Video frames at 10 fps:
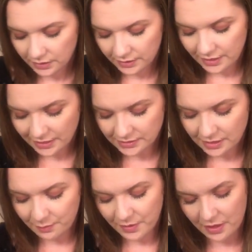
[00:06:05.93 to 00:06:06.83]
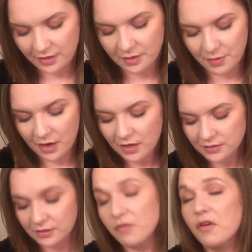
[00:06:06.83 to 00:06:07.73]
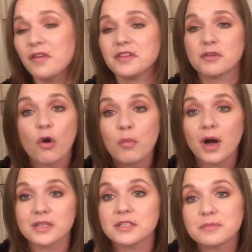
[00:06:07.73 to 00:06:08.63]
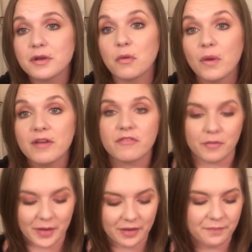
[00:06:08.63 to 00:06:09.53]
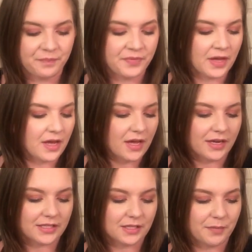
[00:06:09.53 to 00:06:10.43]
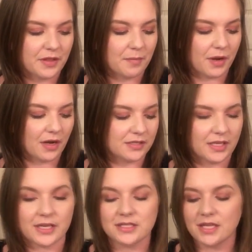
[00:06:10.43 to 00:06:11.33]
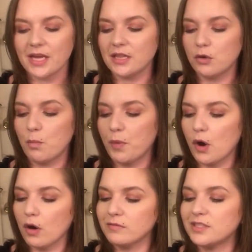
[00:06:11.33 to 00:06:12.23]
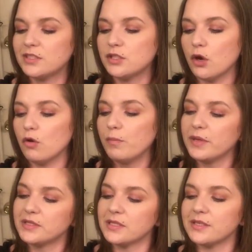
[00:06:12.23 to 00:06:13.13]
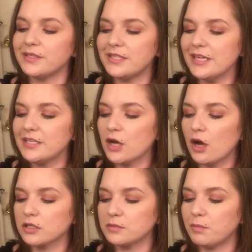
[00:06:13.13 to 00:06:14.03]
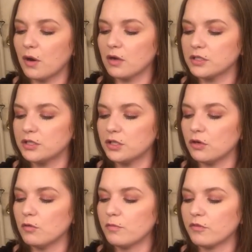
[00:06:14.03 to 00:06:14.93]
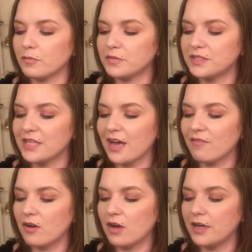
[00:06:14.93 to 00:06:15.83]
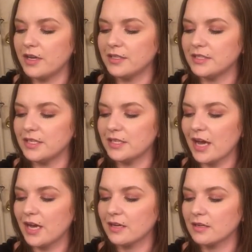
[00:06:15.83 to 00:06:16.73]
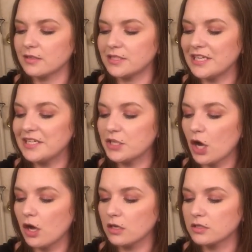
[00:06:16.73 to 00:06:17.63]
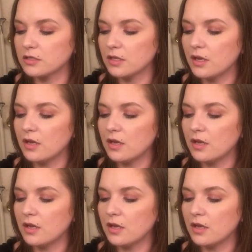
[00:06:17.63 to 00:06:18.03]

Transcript: Next up in the box, so far this whole box has been a win for me. Next up in the box is a little bar of soap. It says a detox bar soap from Savon Detox.